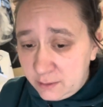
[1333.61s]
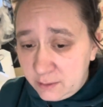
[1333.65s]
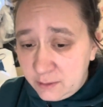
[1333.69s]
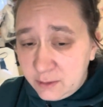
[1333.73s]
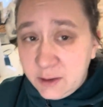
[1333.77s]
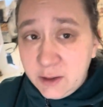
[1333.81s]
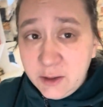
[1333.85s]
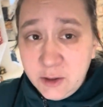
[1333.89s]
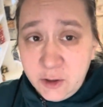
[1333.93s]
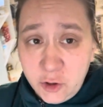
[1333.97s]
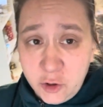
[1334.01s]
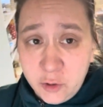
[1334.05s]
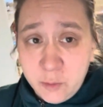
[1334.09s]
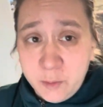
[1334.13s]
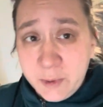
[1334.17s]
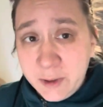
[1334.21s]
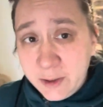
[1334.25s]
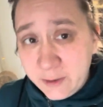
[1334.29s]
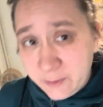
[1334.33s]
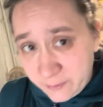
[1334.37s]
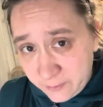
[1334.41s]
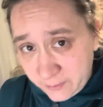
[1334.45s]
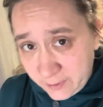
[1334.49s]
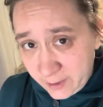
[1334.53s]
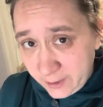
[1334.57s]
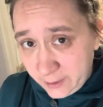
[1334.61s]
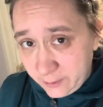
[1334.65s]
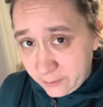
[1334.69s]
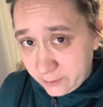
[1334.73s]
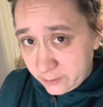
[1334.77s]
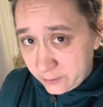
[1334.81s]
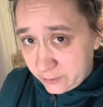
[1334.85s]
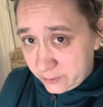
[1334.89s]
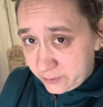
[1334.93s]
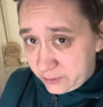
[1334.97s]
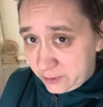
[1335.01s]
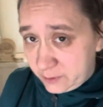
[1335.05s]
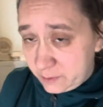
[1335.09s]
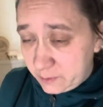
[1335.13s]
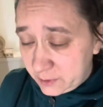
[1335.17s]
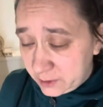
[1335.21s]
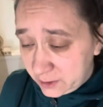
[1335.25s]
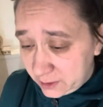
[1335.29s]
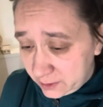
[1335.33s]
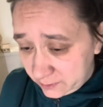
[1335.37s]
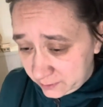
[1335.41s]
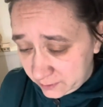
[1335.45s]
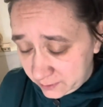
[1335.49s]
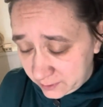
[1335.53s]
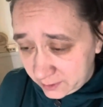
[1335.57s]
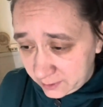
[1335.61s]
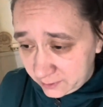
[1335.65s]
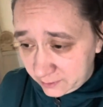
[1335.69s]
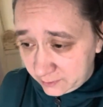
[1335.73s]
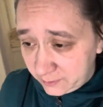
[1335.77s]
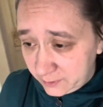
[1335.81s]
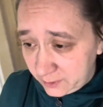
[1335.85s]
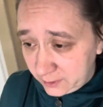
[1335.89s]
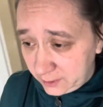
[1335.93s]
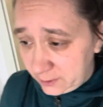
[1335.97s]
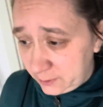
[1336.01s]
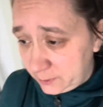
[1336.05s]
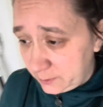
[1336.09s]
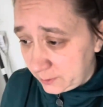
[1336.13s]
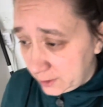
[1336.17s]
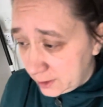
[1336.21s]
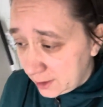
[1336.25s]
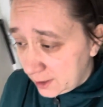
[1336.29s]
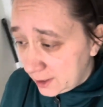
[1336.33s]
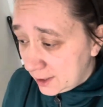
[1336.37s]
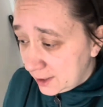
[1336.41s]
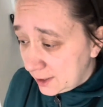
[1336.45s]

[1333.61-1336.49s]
dehumidifier or something, so that's very annoying.